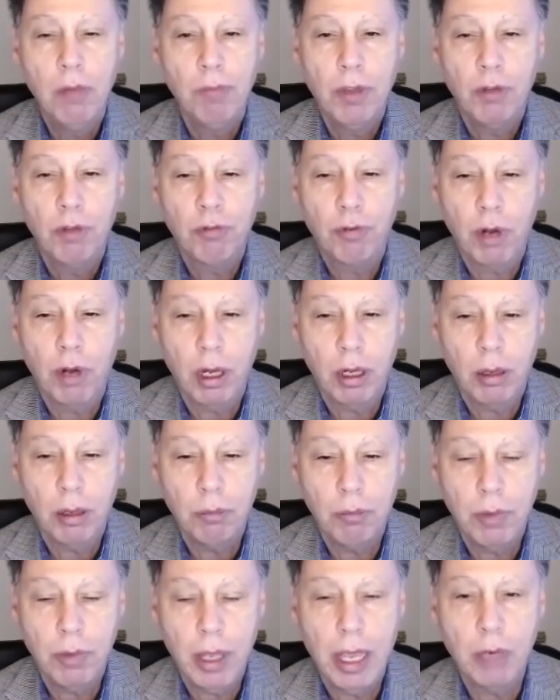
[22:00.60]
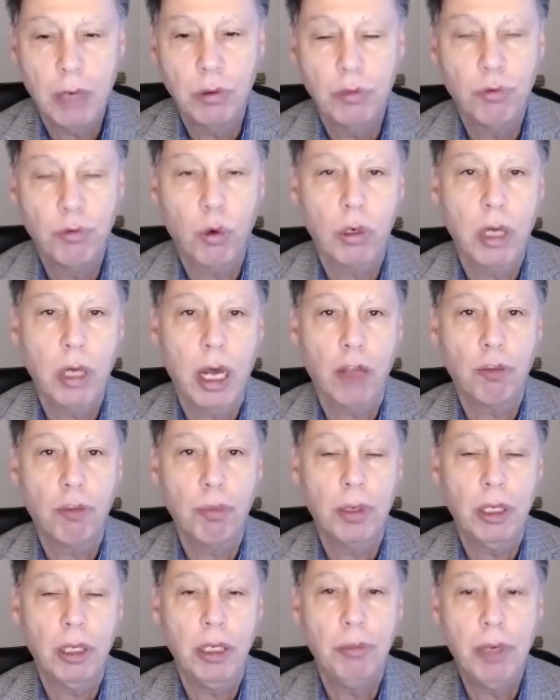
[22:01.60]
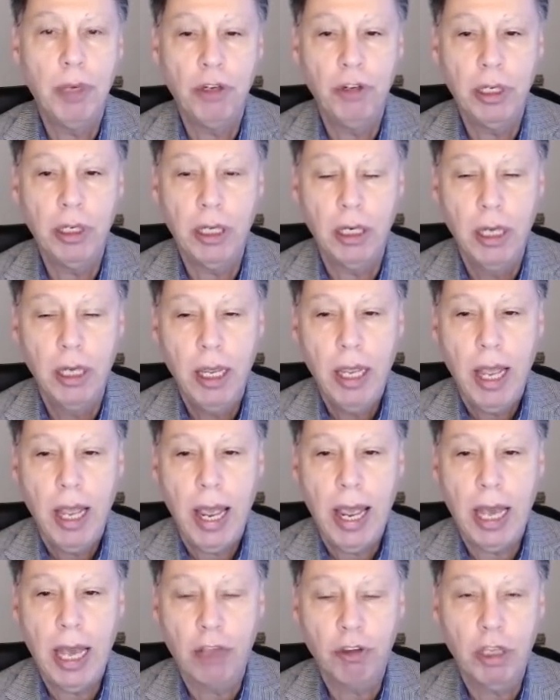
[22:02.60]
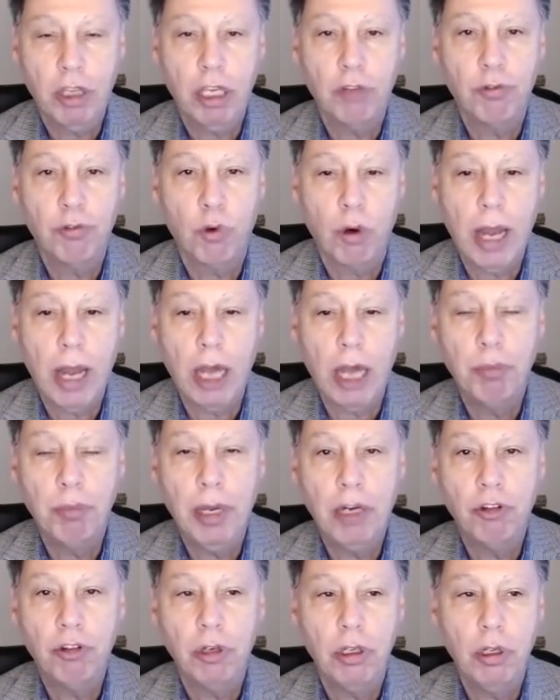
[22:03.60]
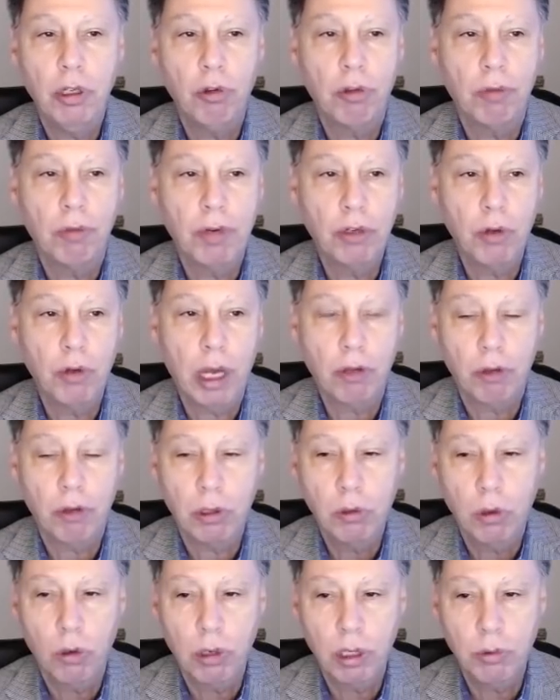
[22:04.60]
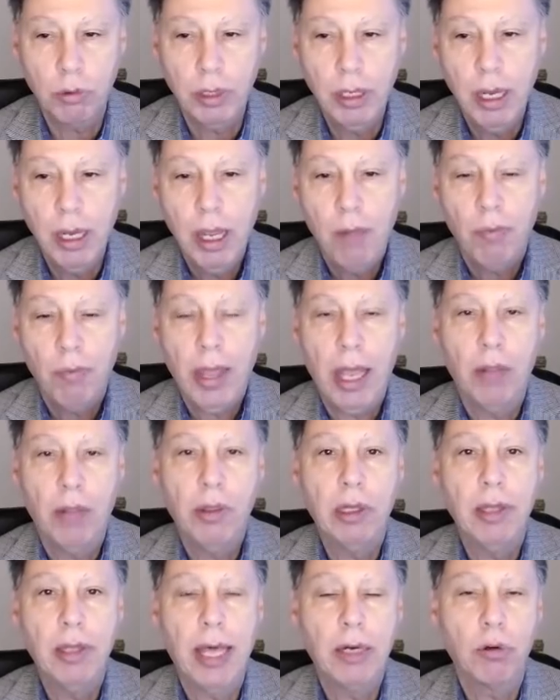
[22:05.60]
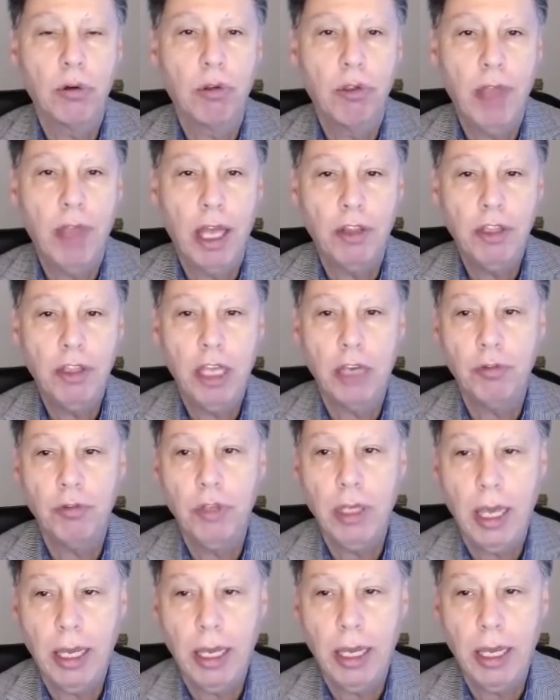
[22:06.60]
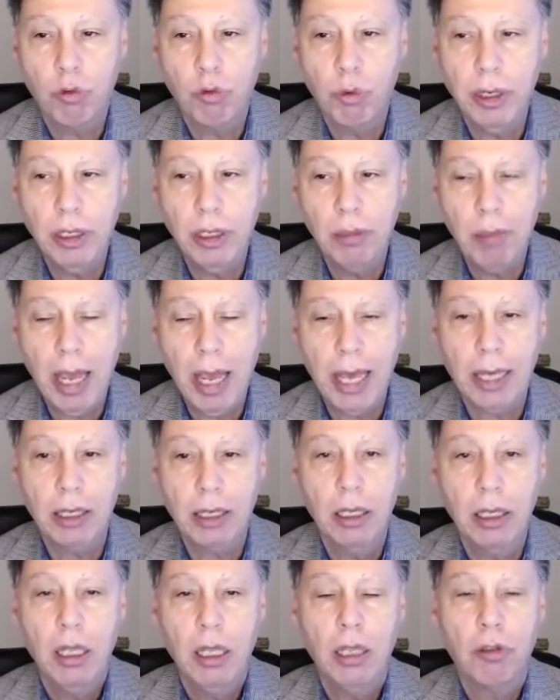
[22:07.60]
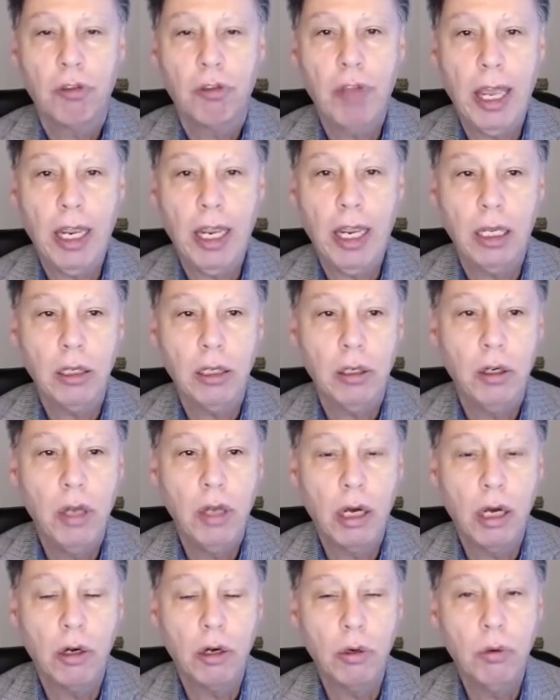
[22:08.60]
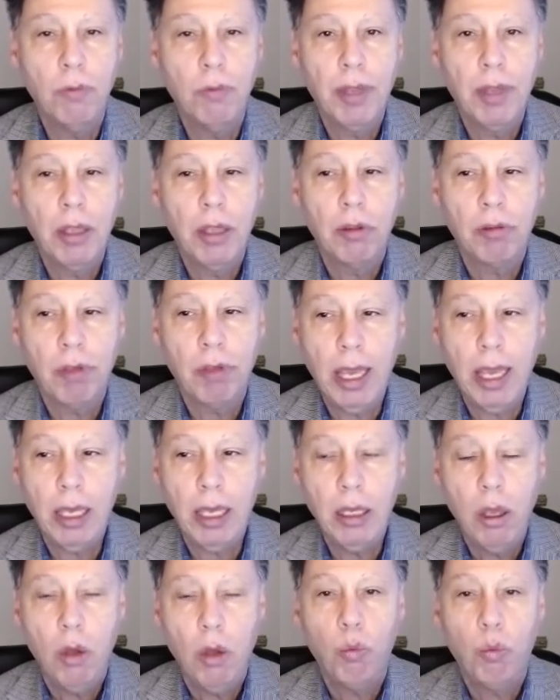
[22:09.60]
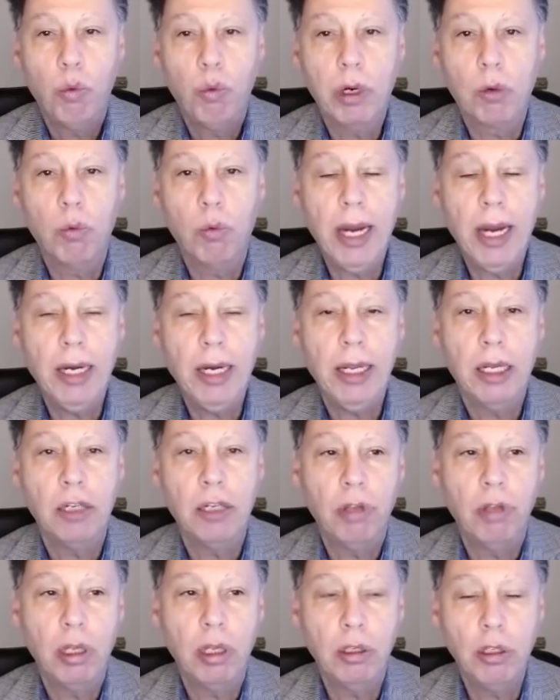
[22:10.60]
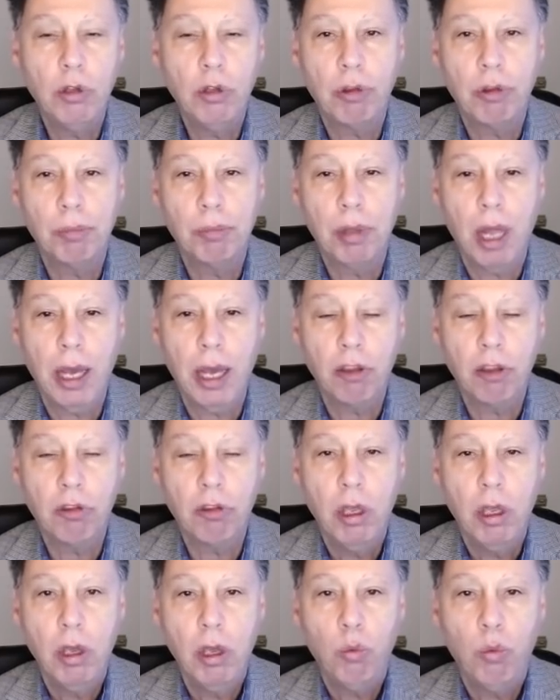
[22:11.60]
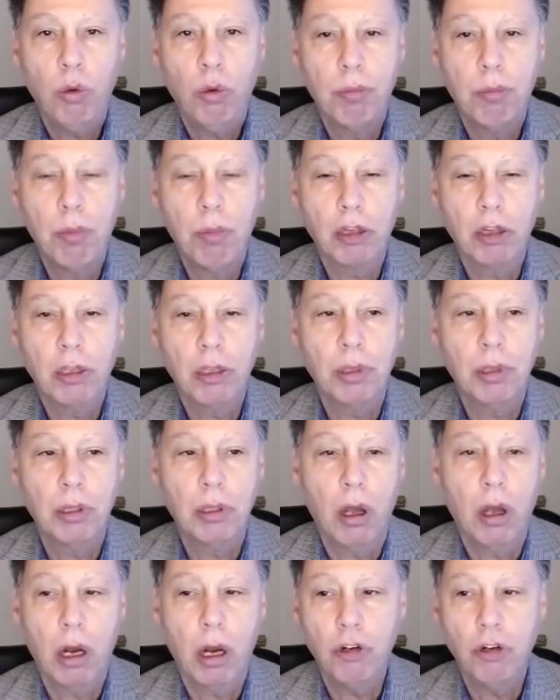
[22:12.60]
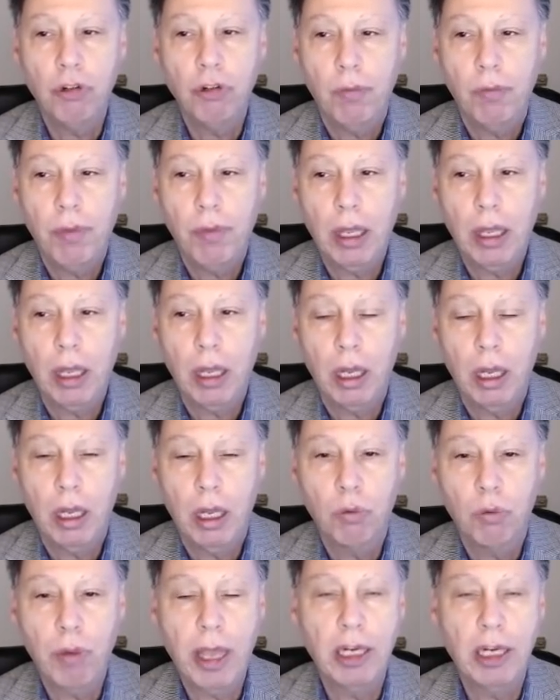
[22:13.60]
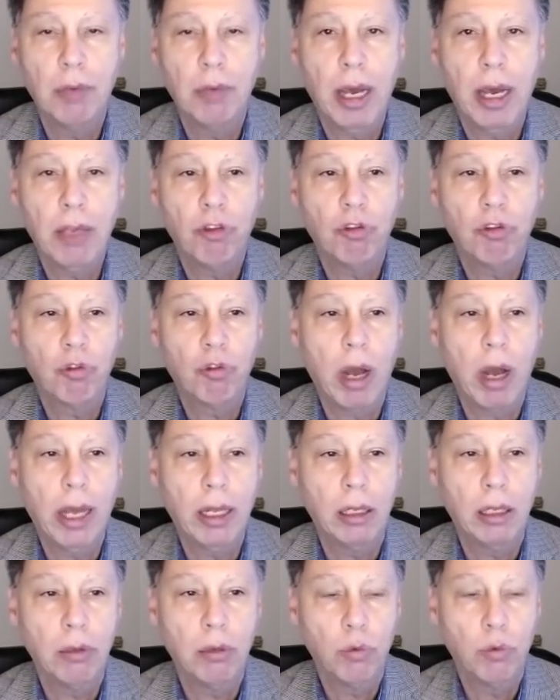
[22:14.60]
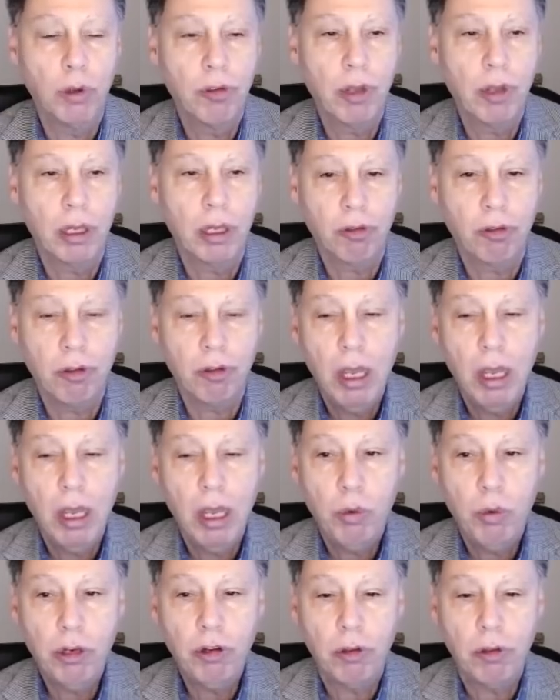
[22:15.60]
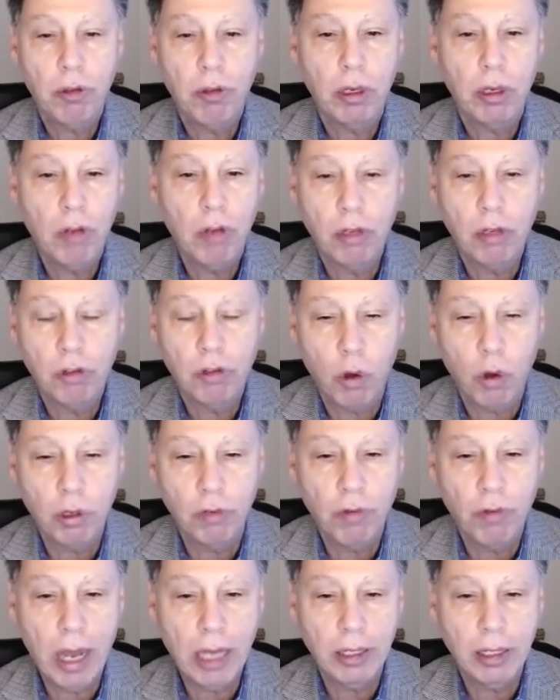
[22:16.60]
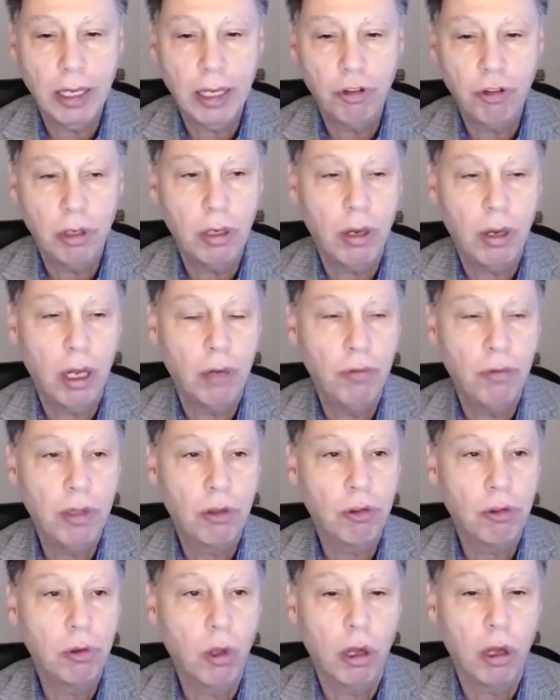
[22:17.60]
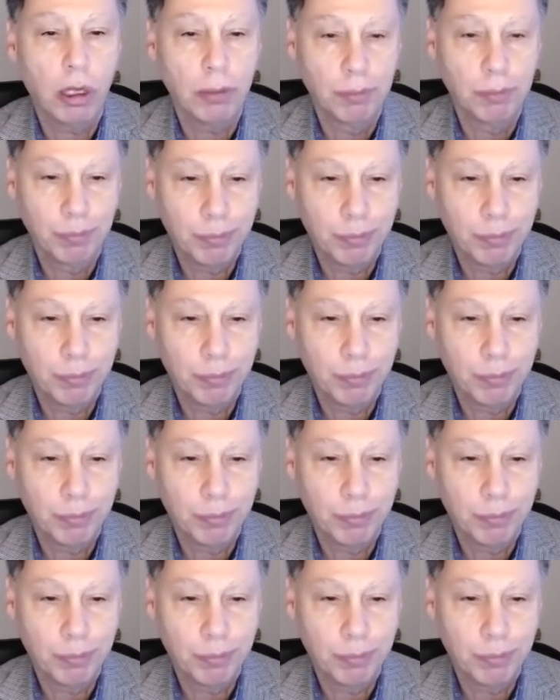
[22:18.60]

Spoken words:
from Henry Ford Hospital in Michigan asking for outpatient use of hydroxychloroquine, and the letters that the FDA has written back saying no, say we're waiting until you supply us with multiple large randomized trial results, which is a total violation of this law.